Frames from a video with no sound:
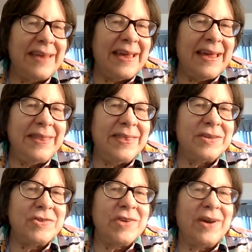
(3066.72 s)
to say that
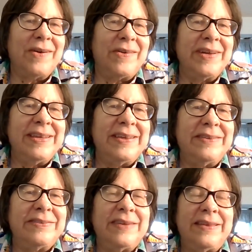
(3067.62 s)
Cheryl
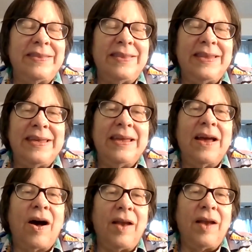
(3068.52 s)
is in the
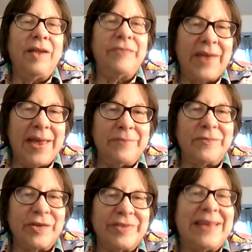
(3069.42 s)
Hall of Fame
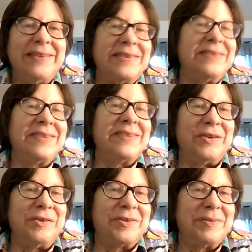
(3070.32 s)
for Saints and
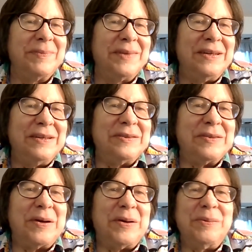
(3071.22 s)
Sinners.
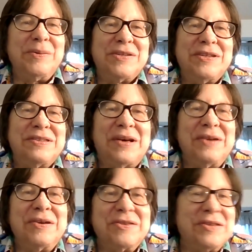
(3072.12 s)
So she's
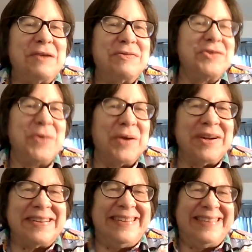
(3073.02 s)
selling herself
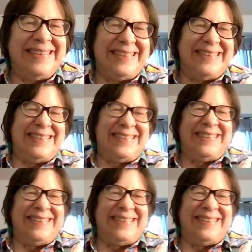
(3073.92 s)
short. Yeah,